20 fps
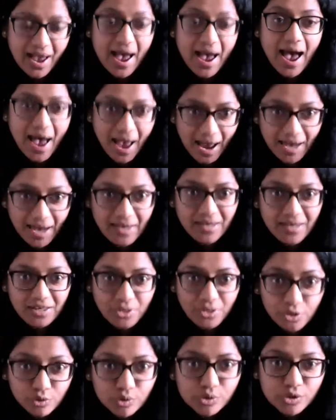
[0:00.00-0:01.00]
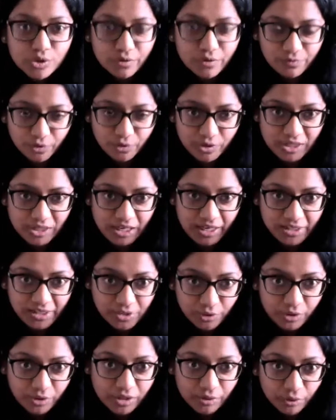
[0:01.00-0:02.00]
and use of those
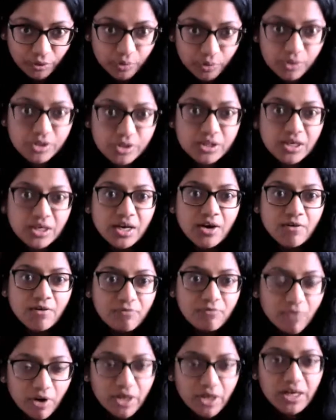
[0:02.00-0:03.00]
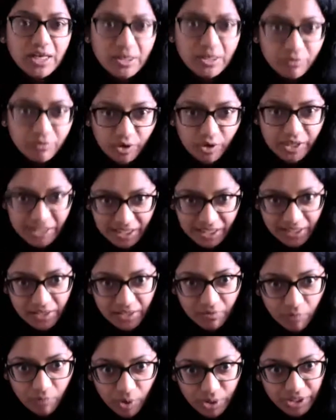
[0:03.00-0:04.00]
electoral rolls for influencing the
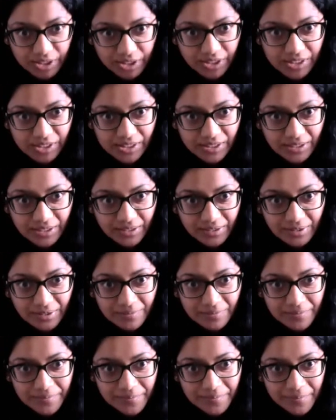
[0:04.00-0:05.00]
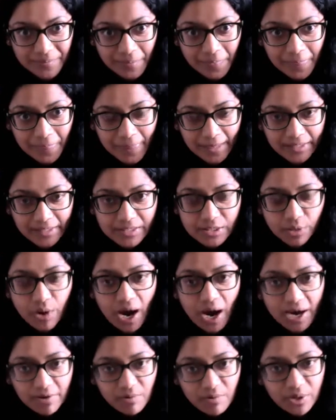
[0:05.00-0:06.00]
voters. So
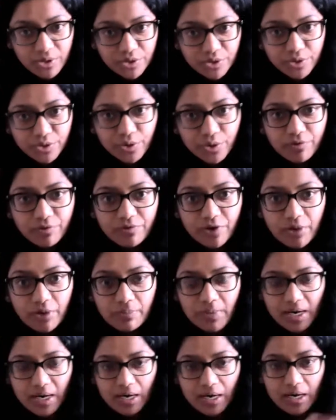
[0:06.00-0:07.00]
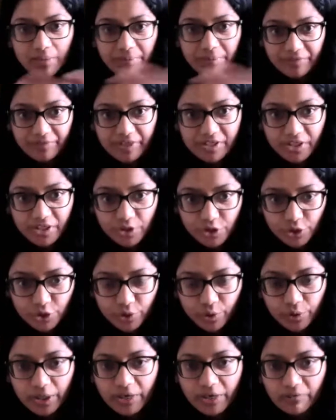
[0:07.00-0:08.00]
I want to know from Professor
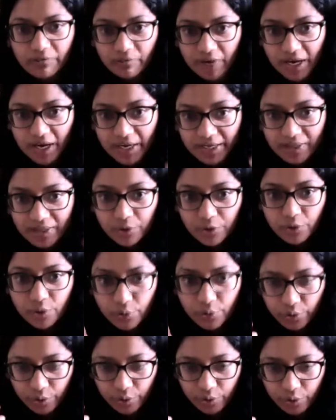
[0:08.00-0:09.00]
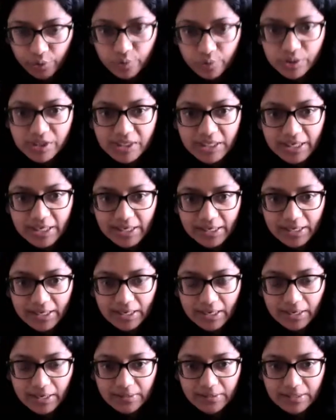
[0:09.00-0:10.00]
Joe, that where do you see
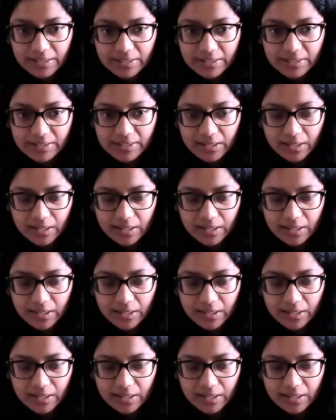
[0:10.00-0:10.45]
this